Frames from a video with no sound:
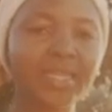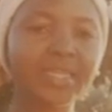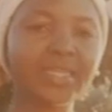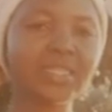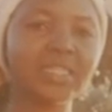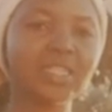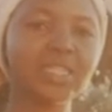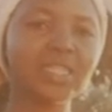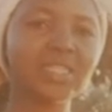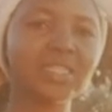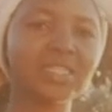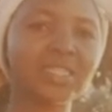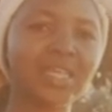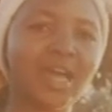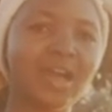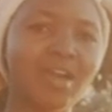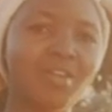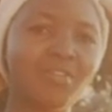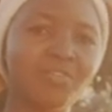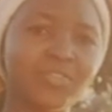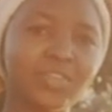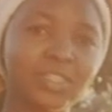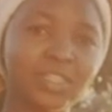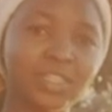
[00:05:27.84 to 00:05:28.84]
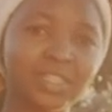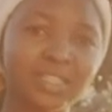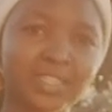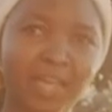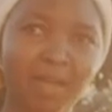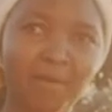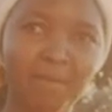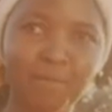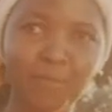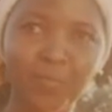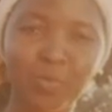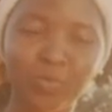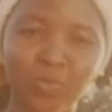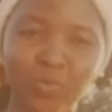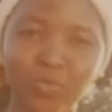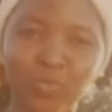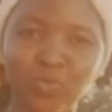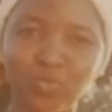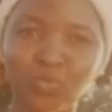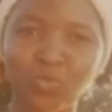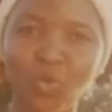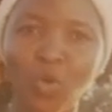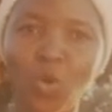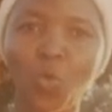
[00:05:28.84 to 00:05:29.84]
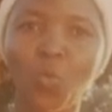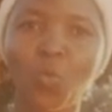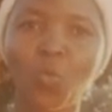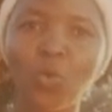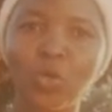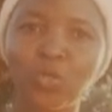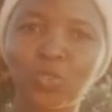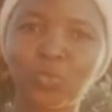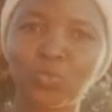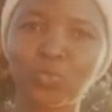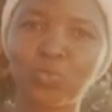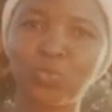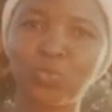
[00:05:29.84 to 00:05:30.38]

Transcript: it is a free sample. So what